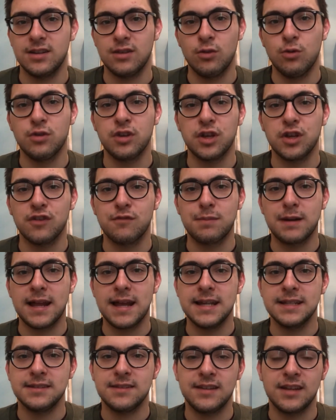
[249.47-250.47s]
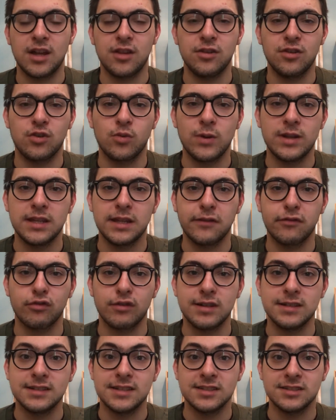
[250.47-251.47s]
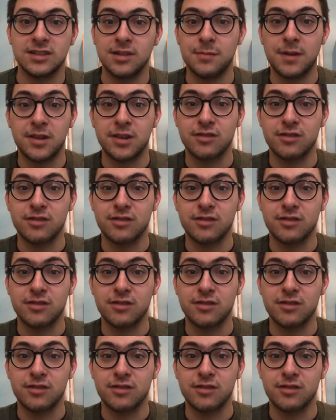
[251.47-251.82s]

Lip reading: And all the youth players in the under-23 system,